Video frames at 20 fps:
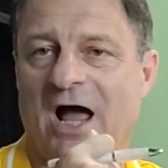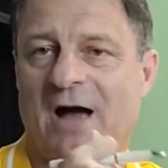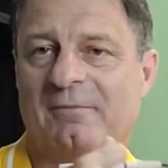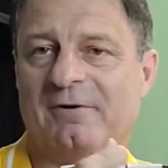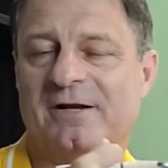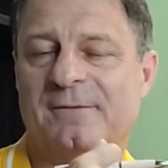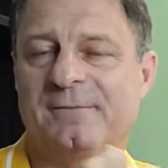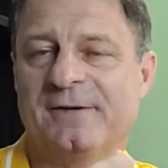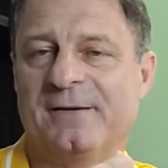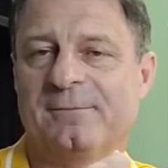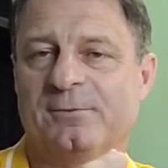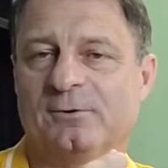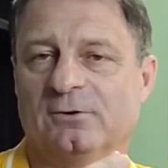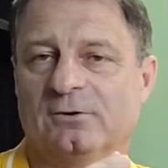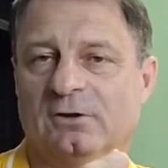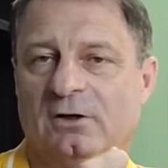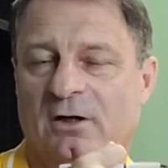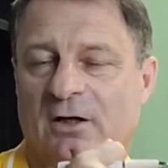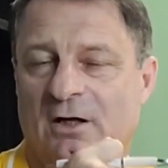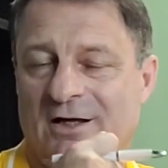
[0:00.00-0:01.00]
how many
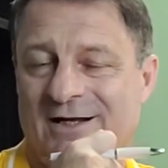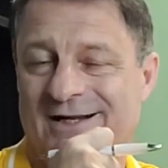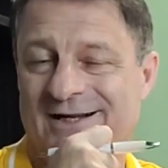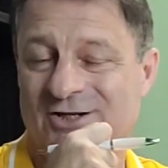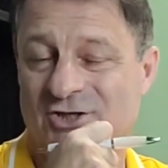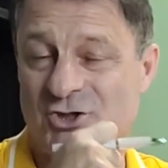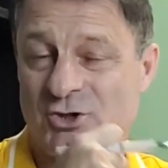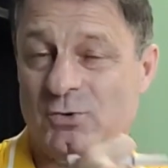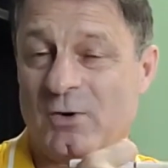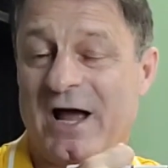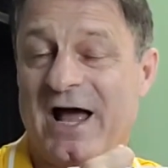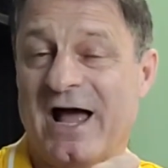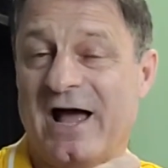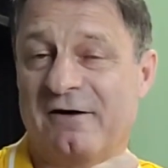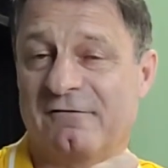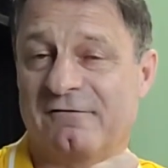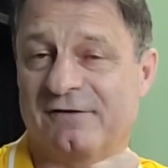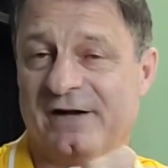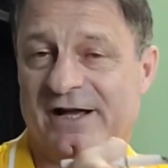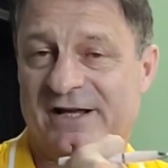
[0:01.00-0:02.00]
people do
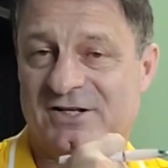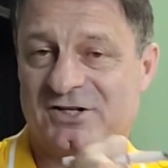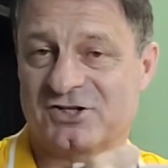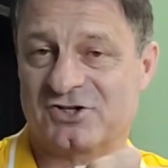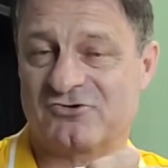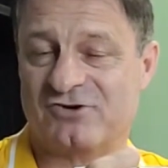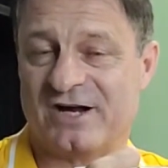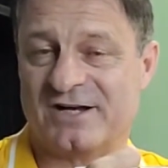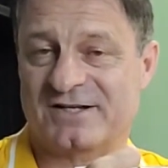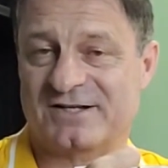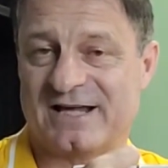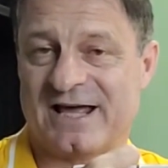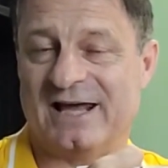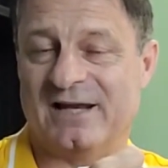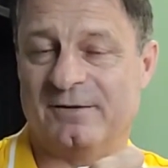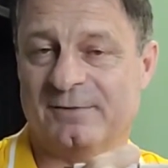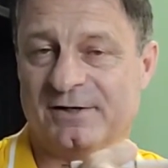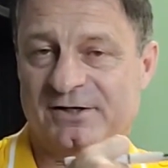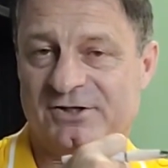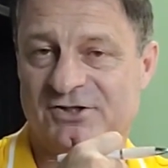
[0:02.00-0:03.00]
have a stress
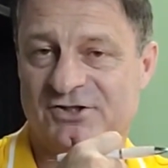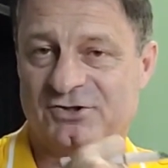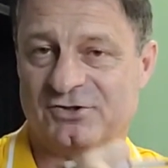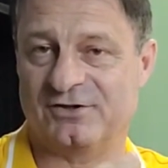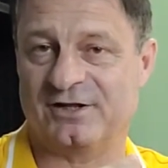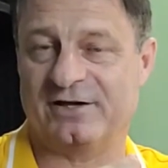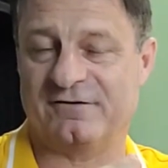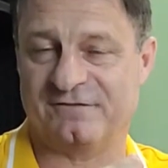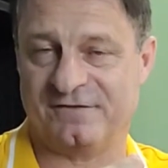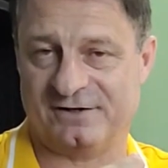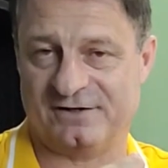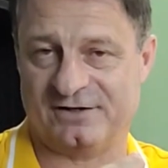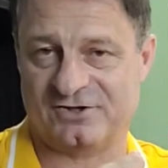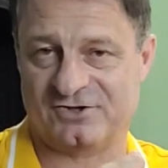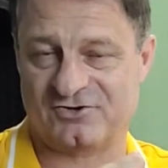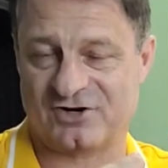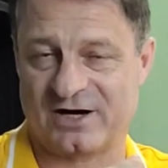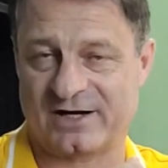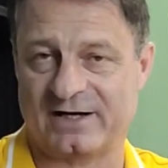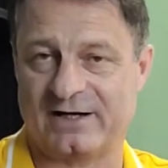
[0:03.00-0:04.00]
element to their
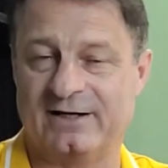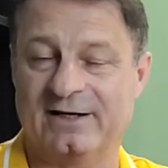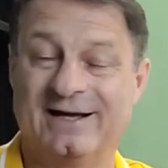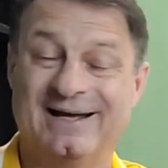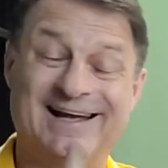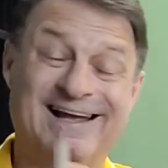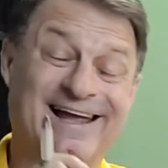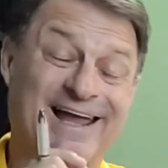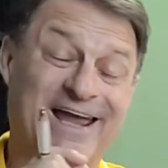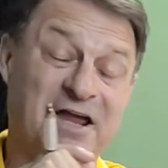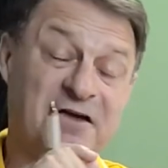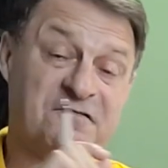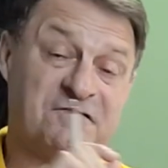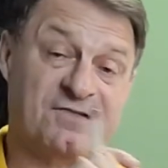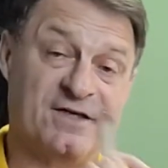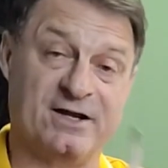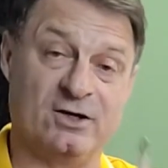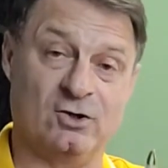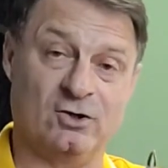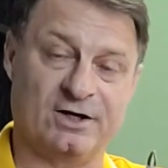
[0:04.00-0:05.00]
fitness tracker,
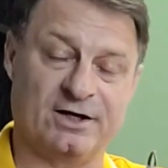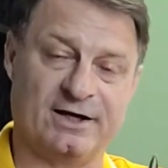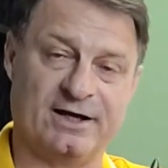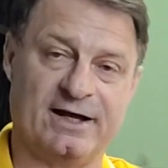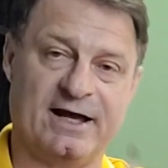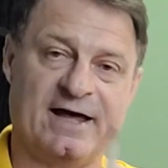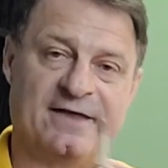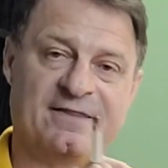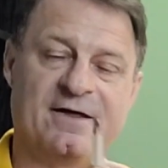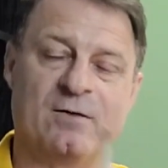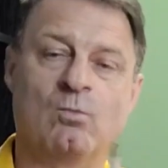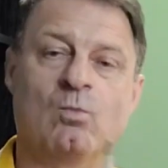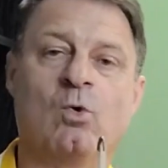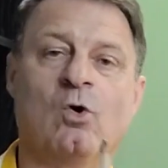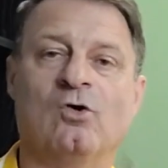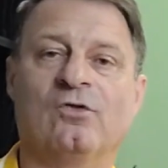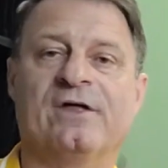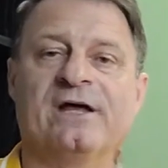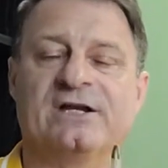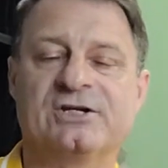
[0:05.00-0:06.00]
if they look at it, and then
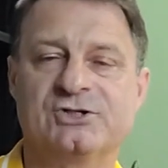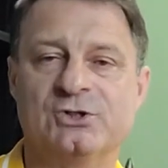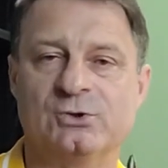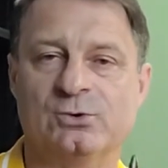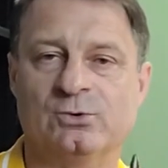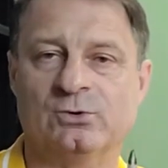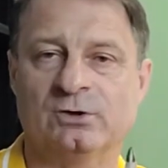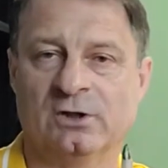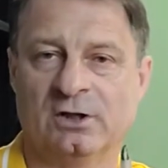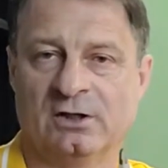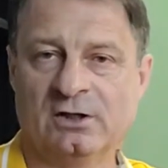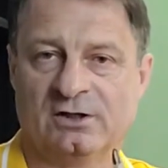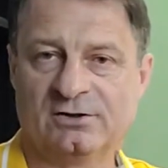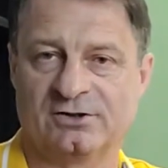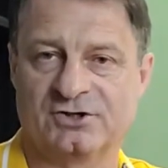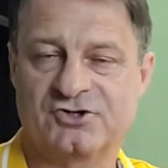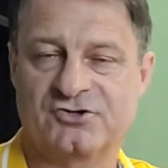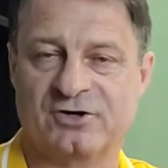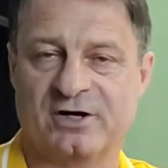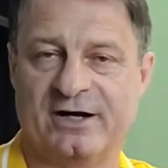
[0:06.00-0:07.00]
what they do
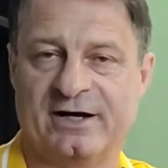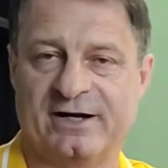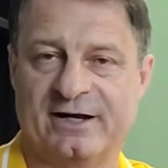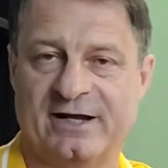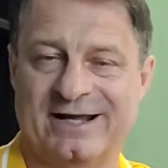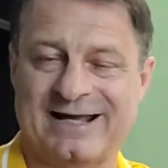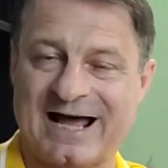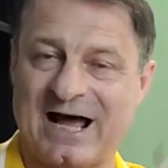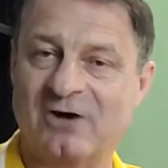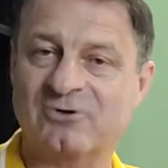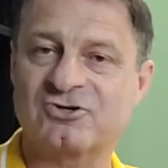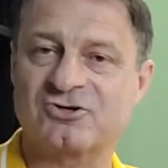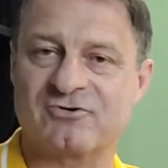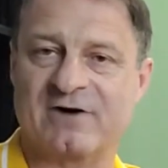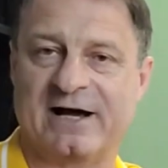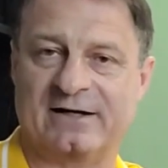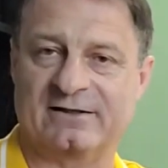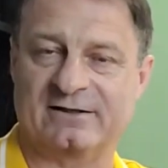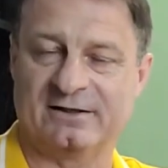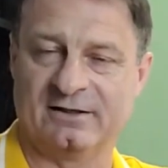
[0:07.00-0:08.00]
to try and
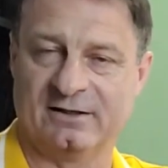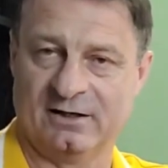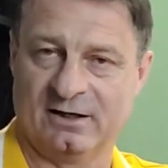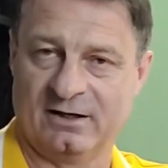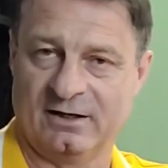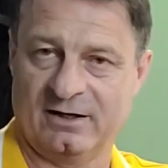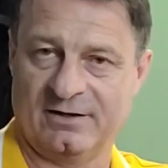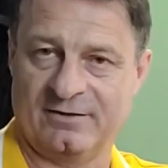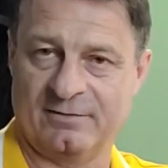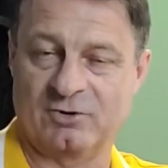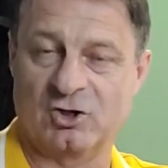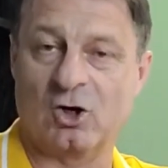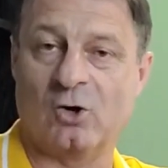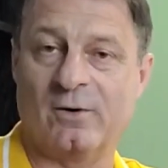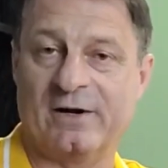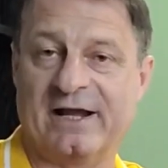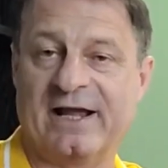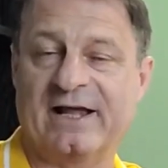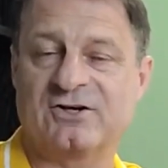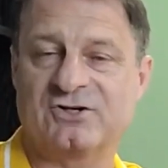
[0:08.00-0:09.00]
counteract them
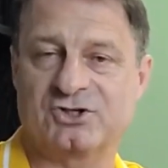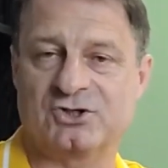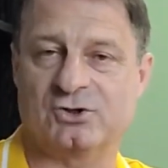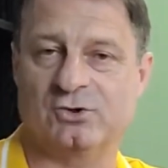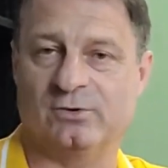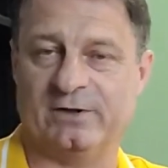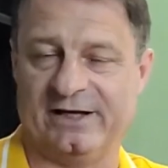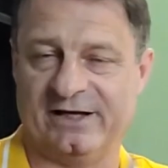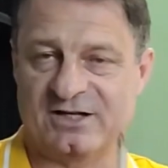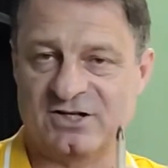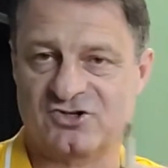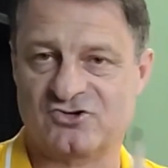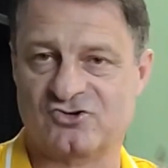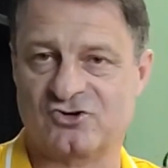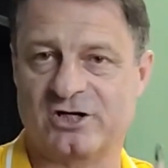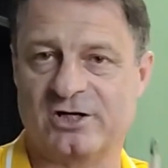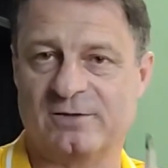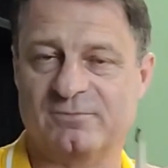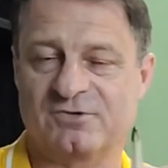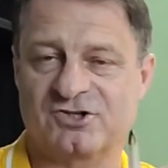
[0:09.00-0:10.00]
going into
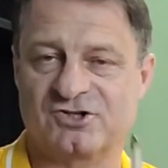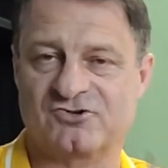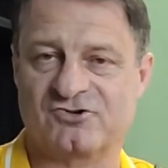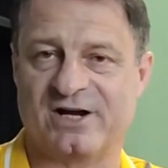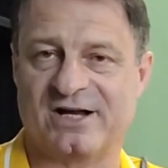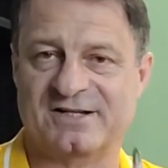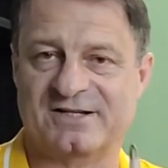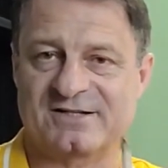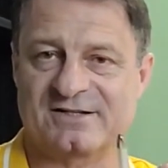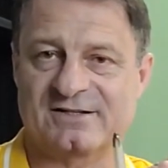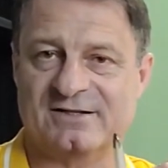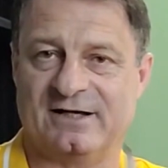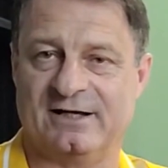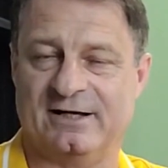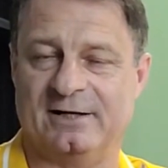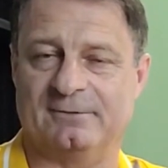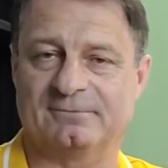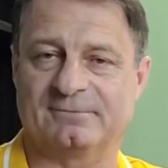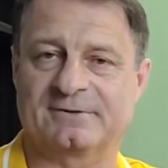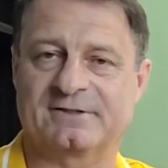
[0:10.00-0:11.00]
extreme stress
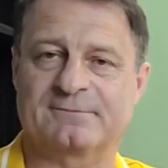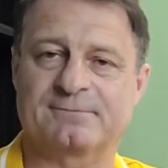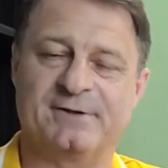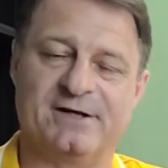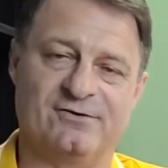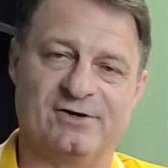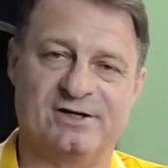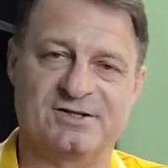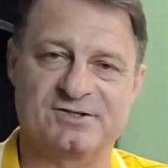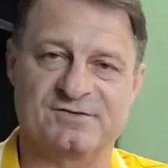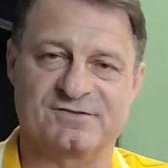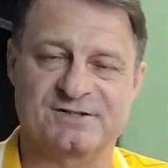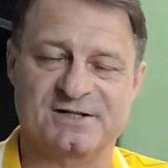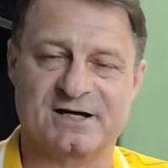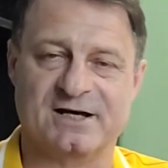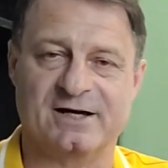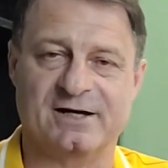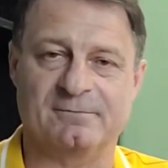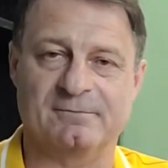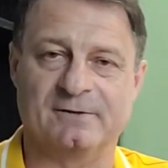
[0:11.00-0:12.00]
um, periods of
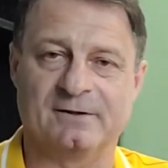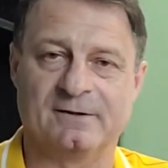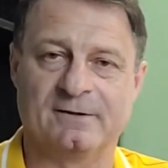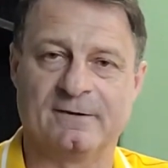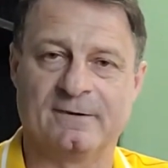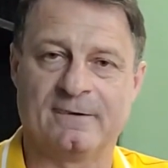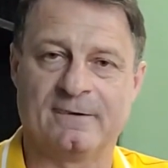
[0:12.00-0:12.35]
time.